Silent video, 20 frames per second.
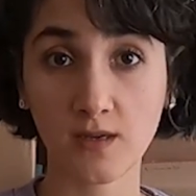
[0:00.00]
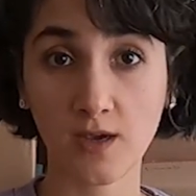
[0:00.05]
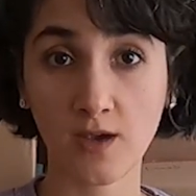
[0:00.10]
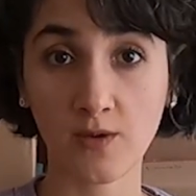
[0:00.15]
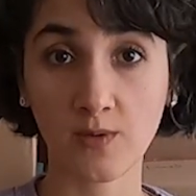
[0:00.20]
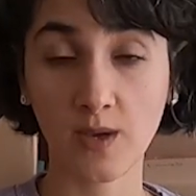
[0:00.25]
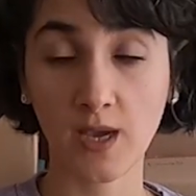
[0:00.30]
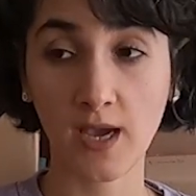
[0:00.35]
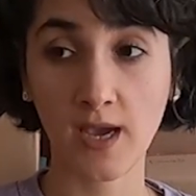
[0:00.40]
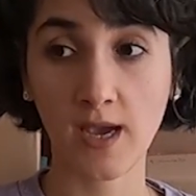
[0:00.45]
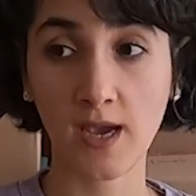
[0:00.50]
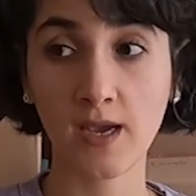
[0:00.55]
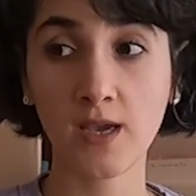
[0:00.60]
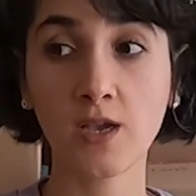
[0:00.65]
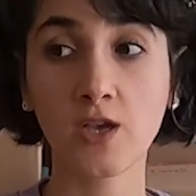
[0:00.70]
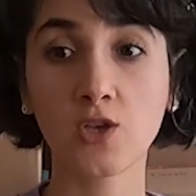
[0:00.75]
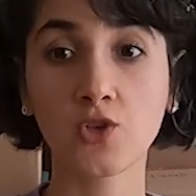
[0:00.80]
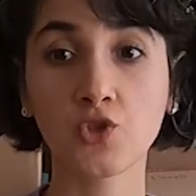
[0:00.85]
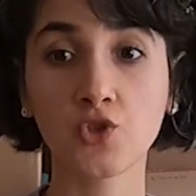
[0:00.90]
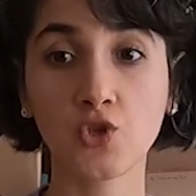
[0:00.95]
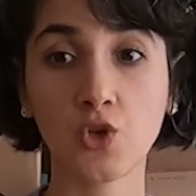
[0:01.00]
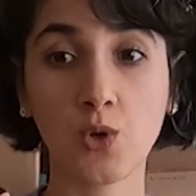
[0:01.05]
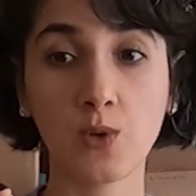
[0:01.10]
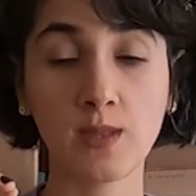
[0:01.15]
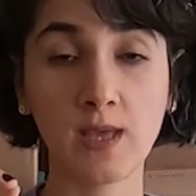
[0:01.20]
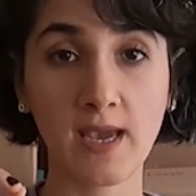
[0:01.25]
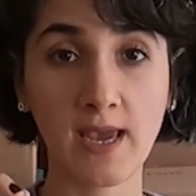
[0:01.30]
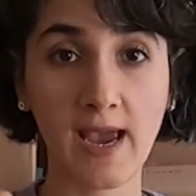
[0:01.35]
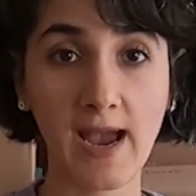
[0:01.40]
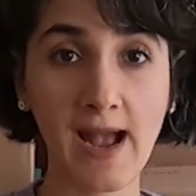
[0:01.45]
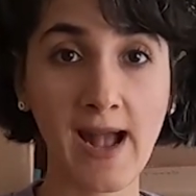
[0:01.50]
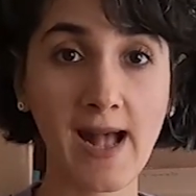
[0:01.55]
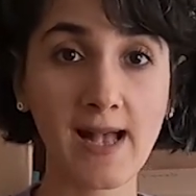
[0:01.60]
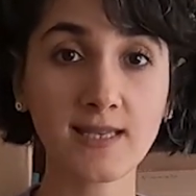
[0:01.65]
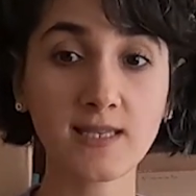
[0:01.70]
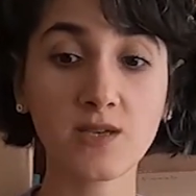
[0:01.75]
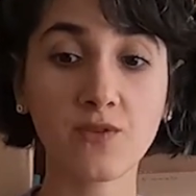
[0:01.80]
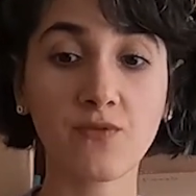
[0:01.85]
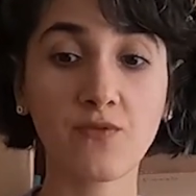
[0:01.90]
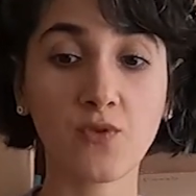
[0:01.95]
Okay, so they
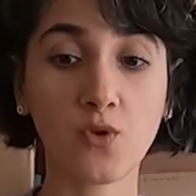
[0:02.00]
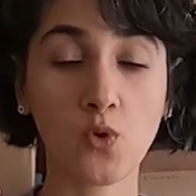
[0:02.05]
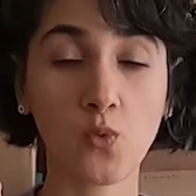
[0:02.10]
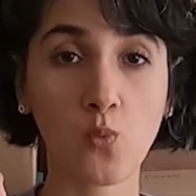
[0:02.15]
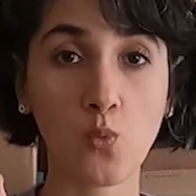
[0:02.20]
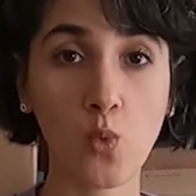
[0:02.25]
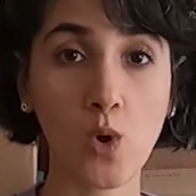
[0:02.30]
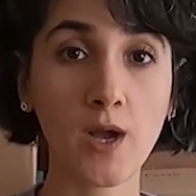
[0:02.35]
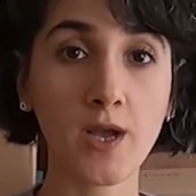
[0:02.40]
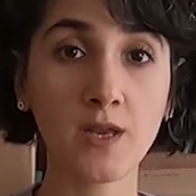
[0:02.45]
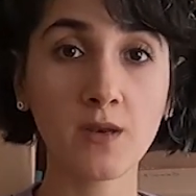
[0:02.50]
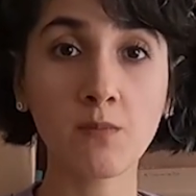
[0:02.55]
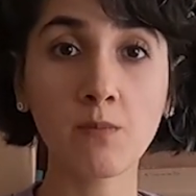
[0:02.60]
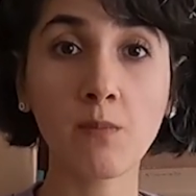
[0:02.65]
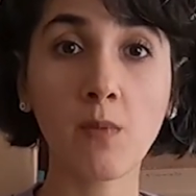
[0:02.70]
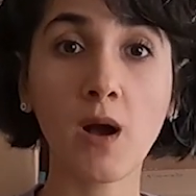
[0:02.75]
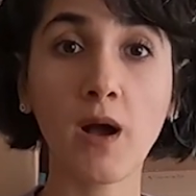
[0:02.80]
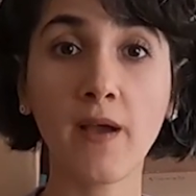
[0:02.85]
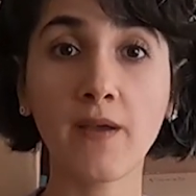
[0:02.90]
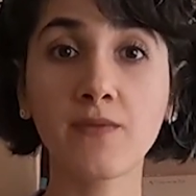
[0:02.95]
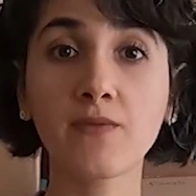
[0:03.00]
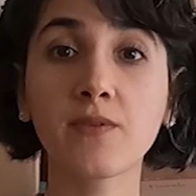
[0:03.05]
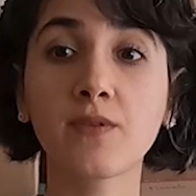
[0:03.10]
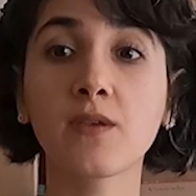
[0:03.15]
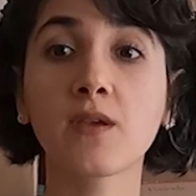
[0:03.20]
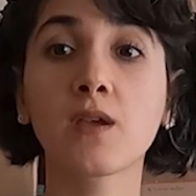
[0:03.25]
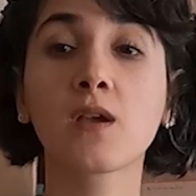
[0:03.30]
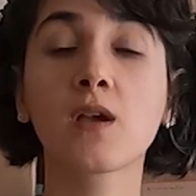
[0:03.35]
ask for 1 month